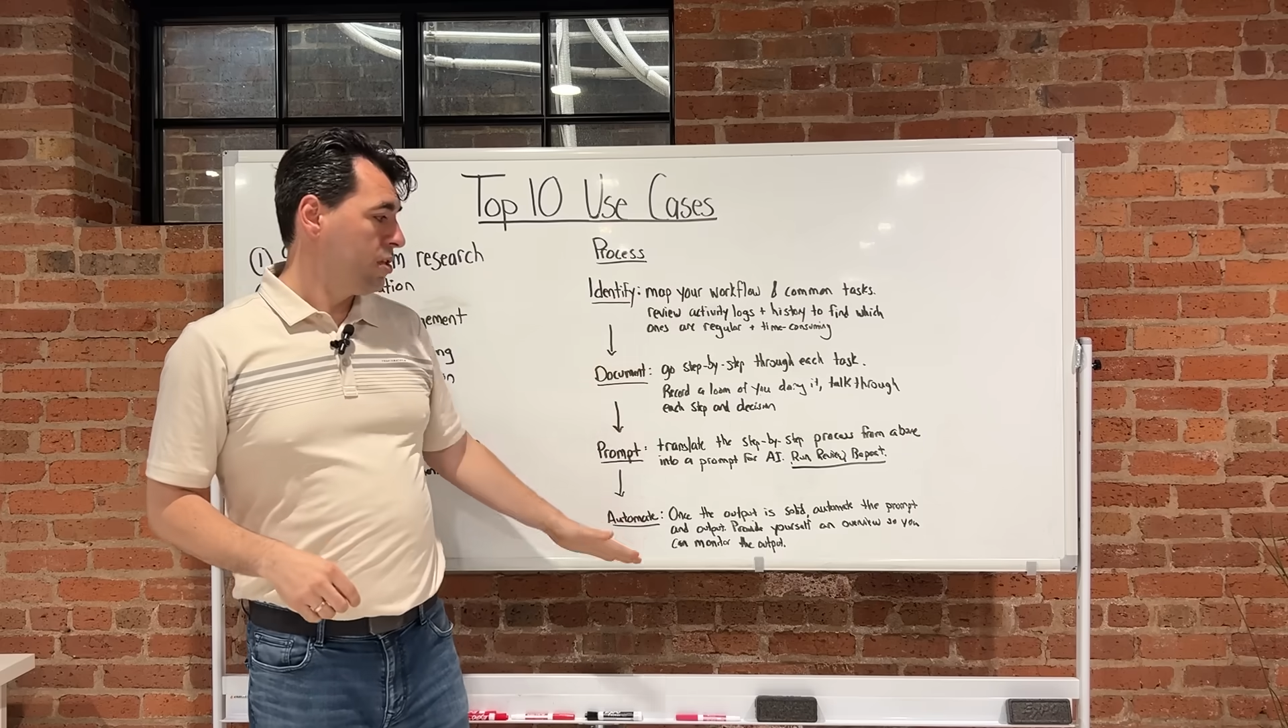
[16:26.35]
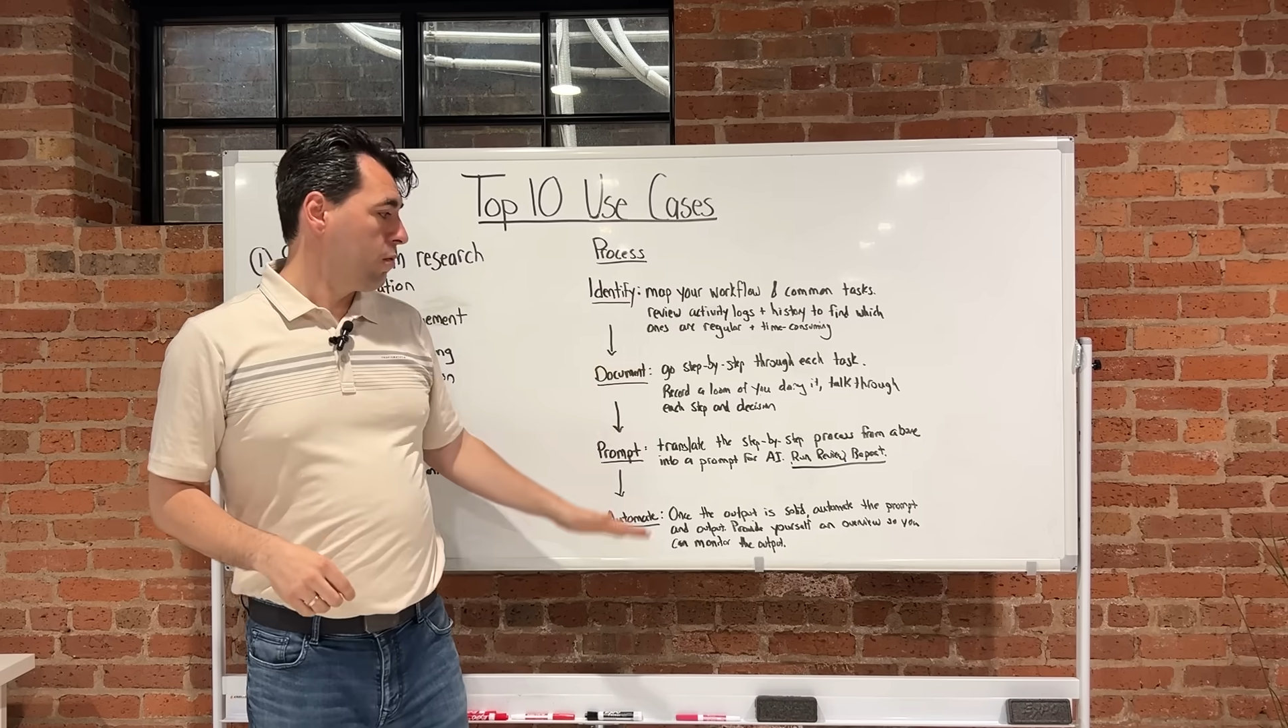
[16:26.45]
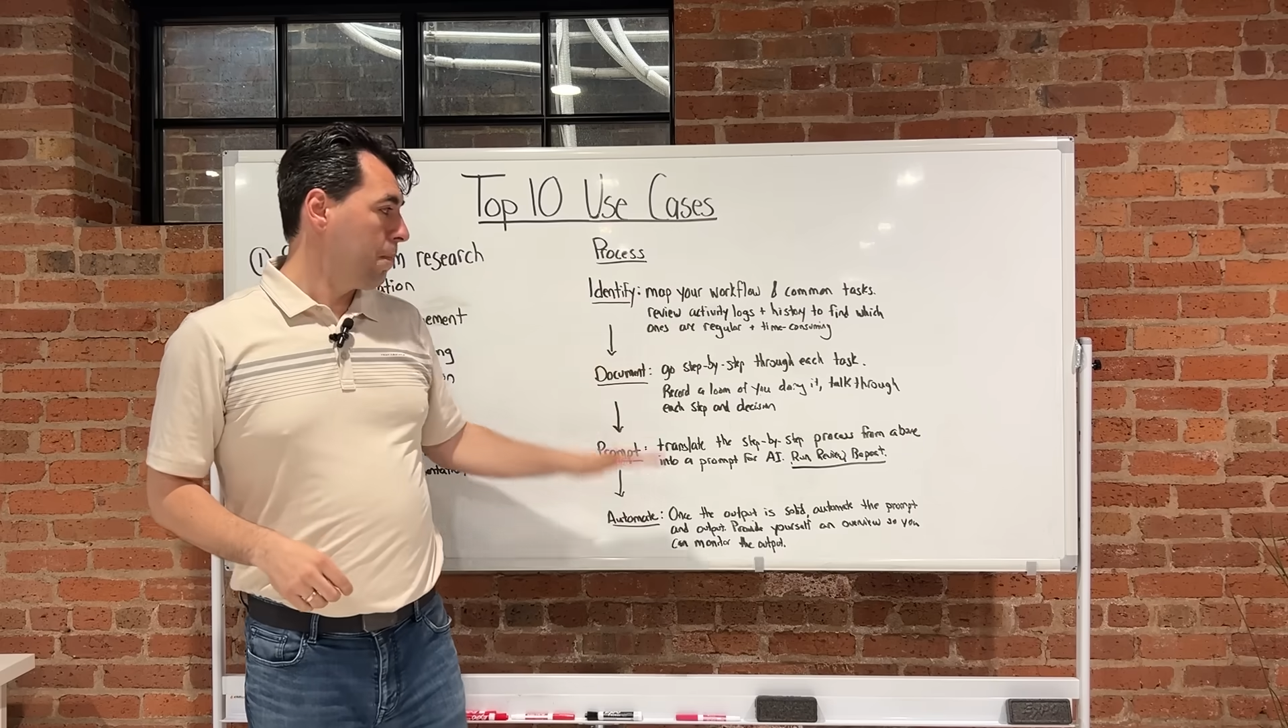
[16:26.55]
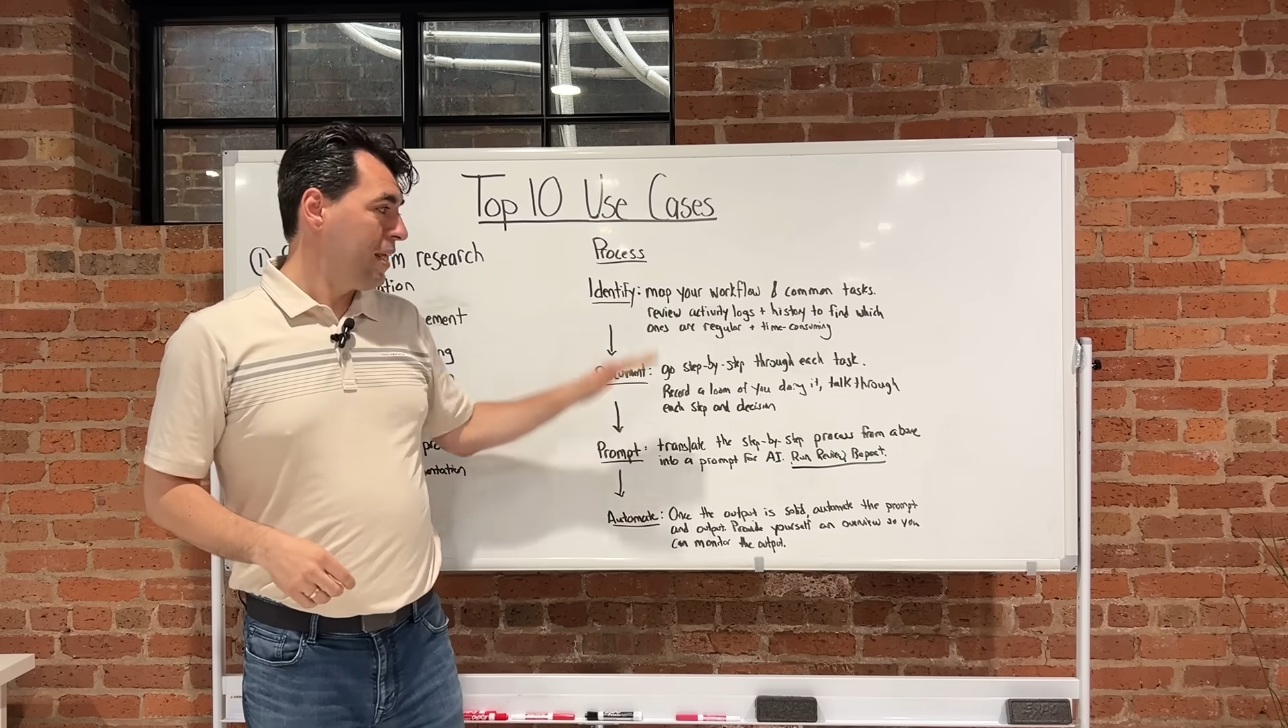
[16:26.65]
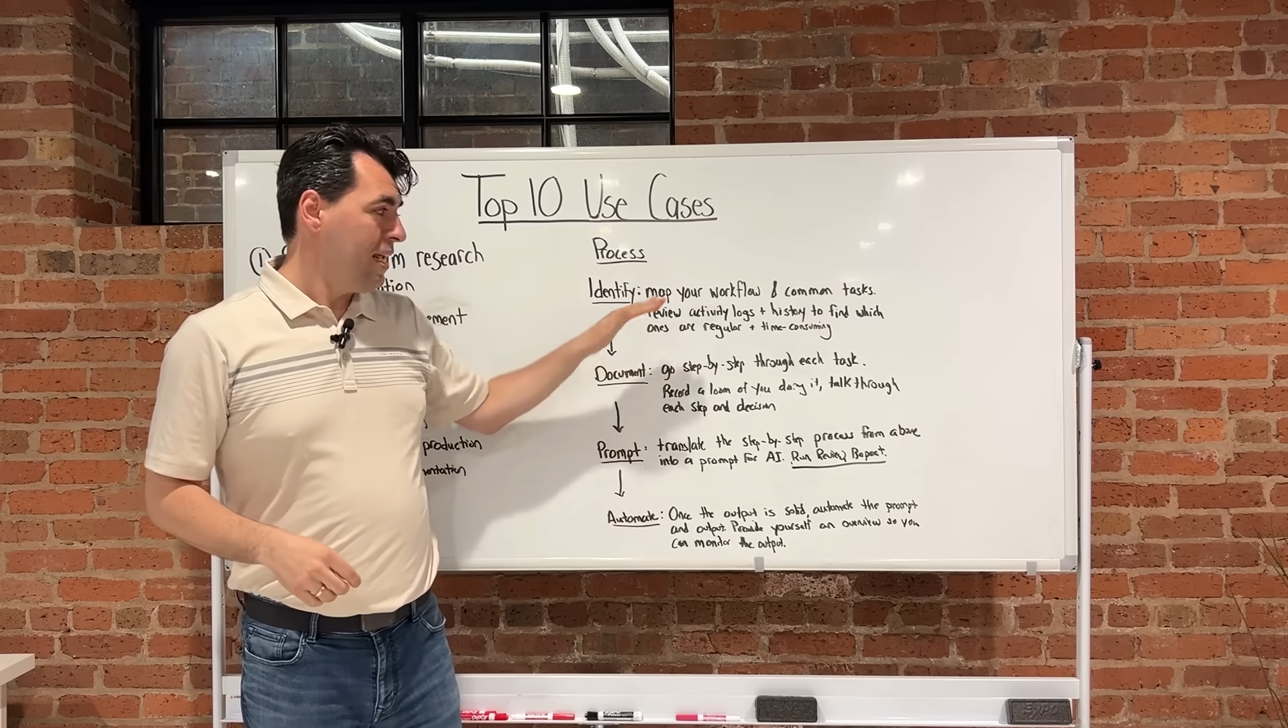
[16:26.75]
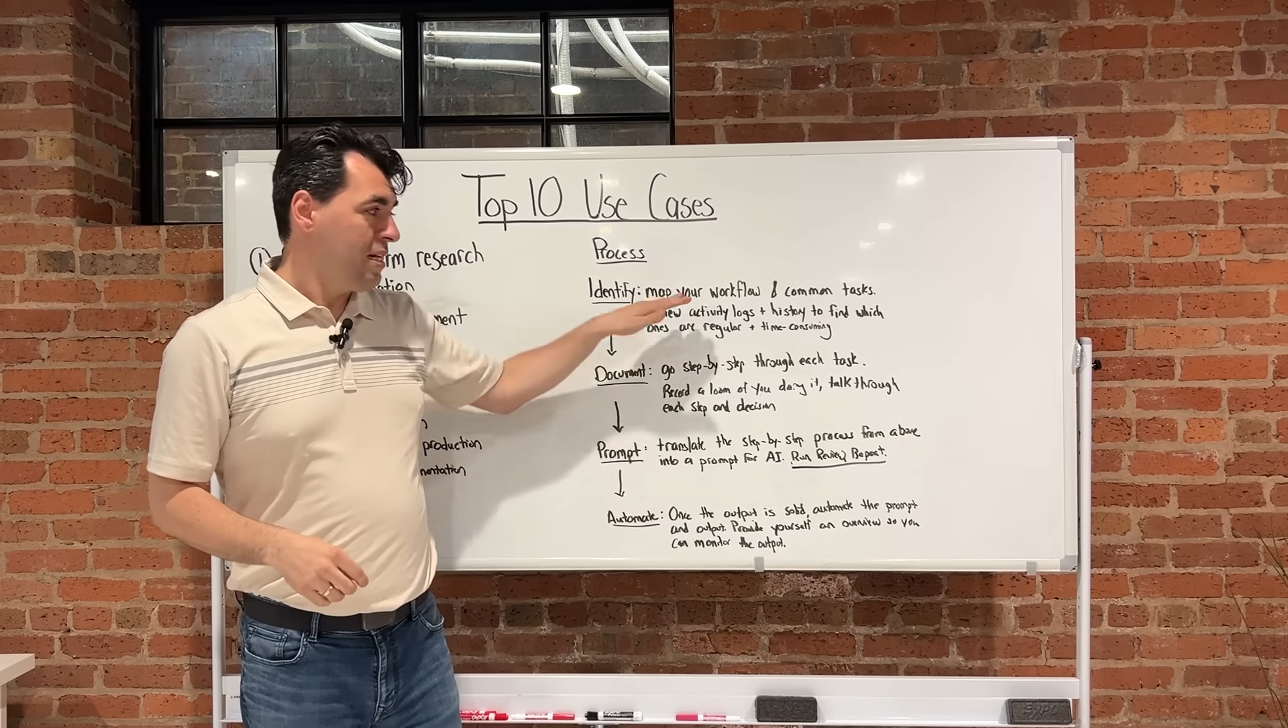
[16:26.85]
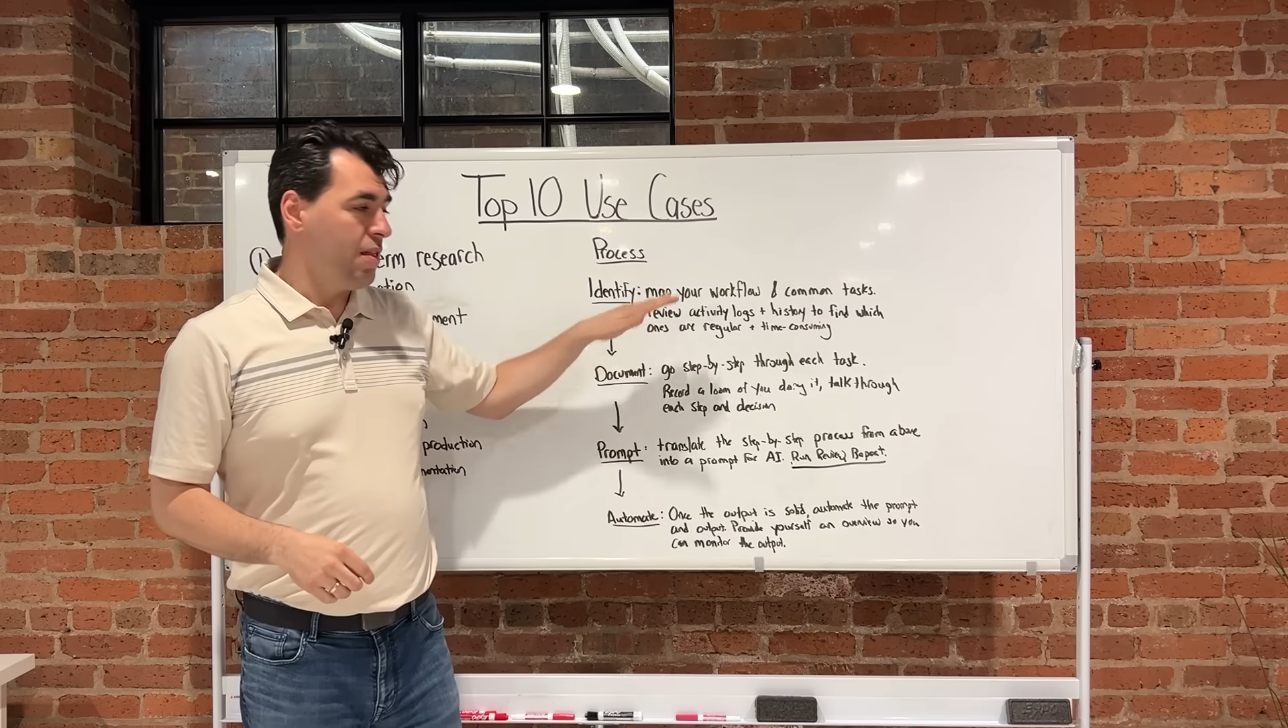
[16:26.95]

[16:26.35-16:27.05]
and repeat